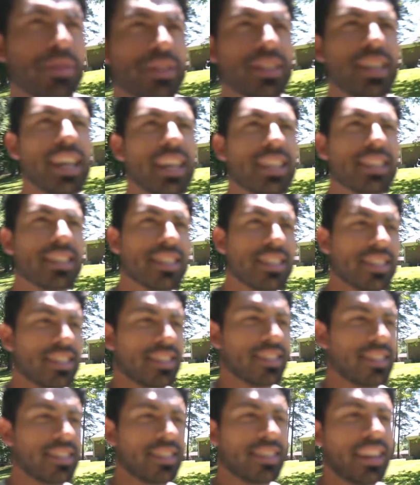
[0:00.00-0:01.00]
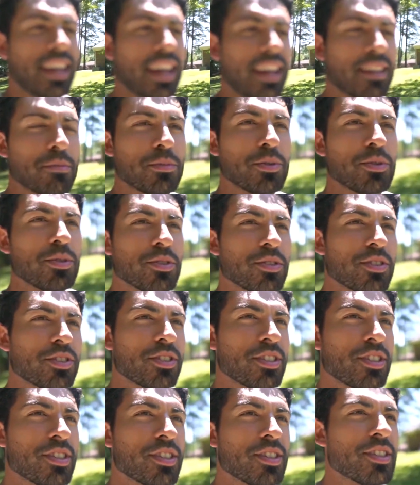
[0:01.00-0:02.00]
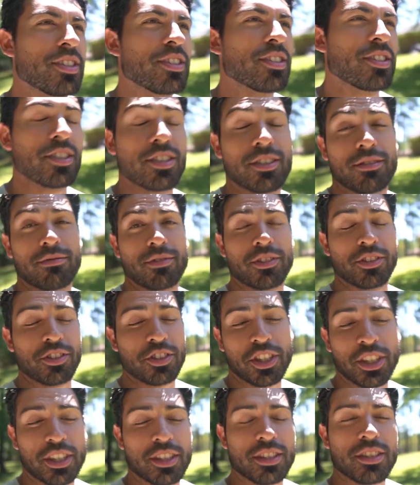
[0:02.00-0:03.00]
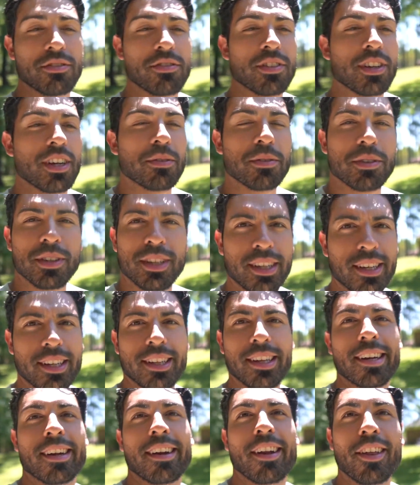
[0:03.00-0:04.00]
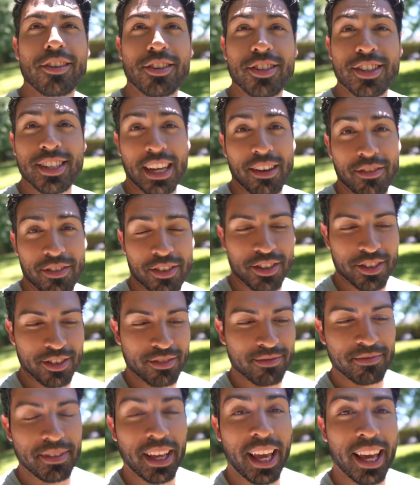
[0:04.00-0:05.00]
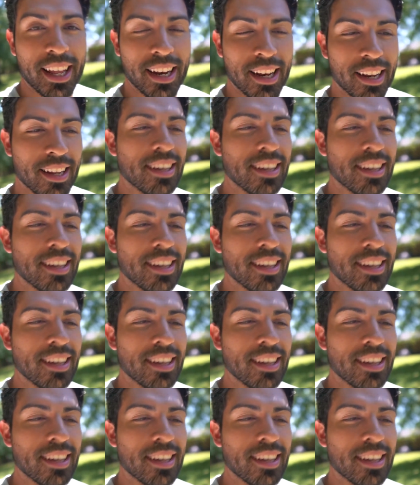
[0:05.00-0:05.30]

protects our animals, our, our chickens for now. We're gonna get like another seven or 10.